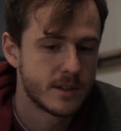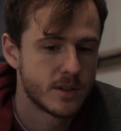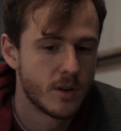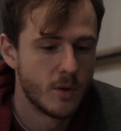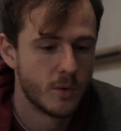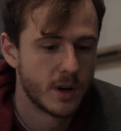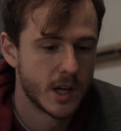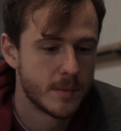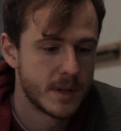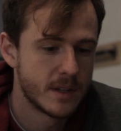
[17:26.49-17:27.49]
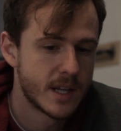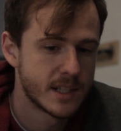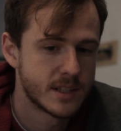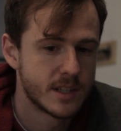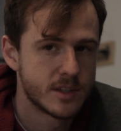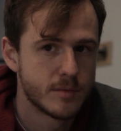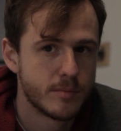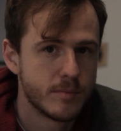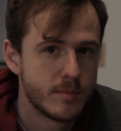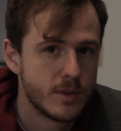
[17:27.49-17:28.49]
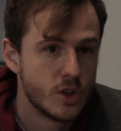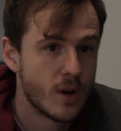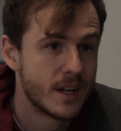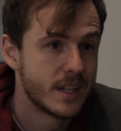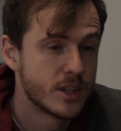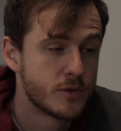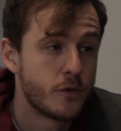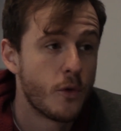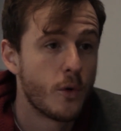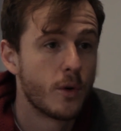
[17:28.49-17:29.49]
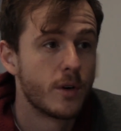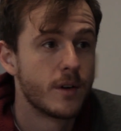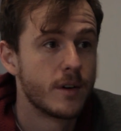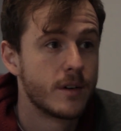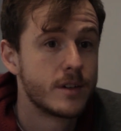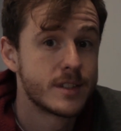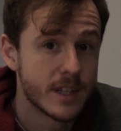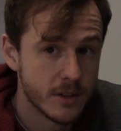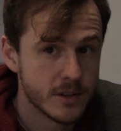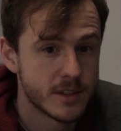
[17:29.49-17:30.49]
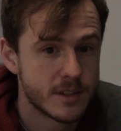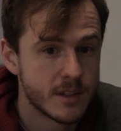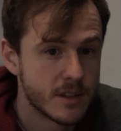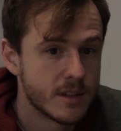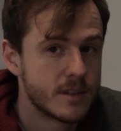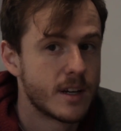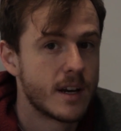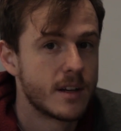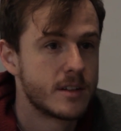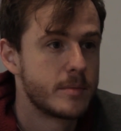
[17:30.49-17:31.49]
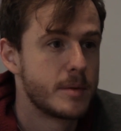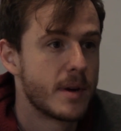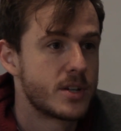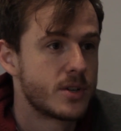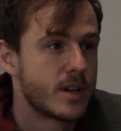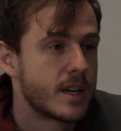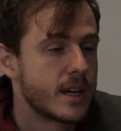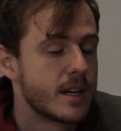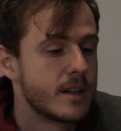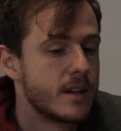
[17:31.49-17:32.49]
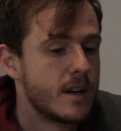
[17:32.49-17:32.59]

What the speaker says: so we're going to be testing some new ideas for skills to be measuring and